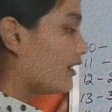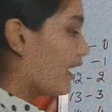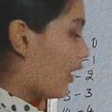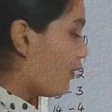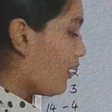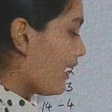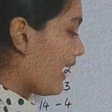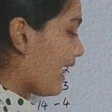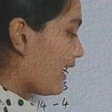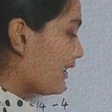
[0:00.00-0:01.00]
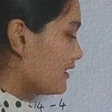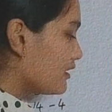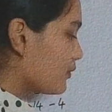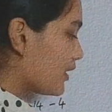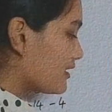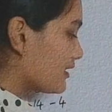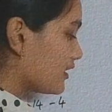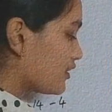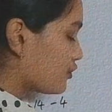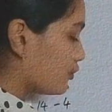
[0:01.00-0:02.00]
Now add this 1 to
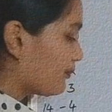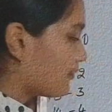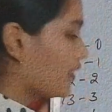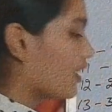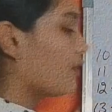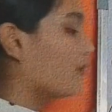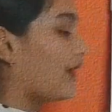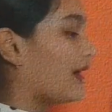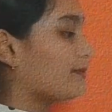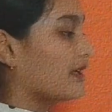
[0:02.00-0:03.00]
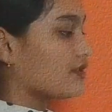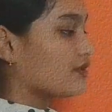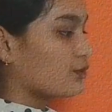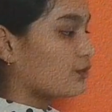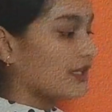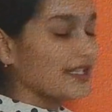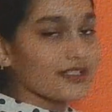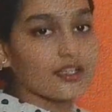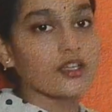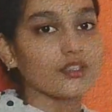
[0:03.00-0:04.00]
this 2. 1 plus 2
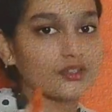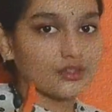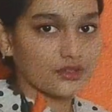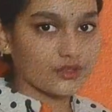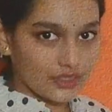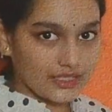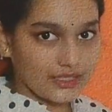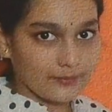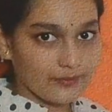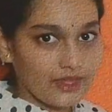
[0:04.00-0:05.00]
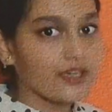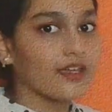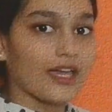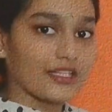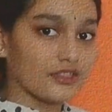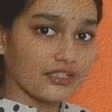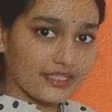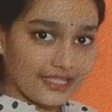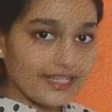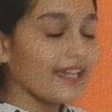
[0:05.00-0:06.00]
is 3 and
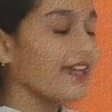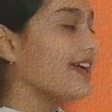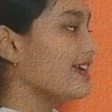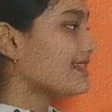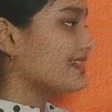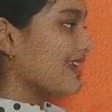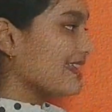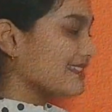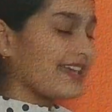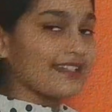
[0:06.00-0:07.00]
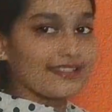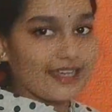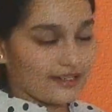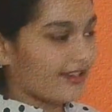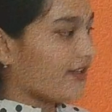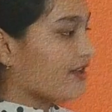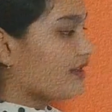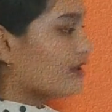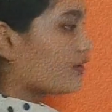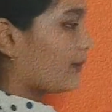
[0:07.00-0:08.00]
3 is less than 10.
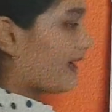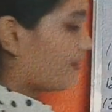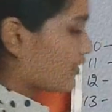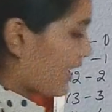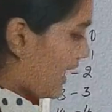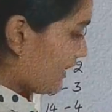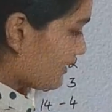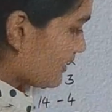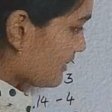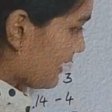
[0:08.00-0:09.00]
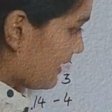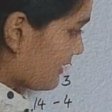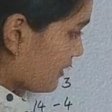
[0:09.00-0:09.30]
So we have to add this 8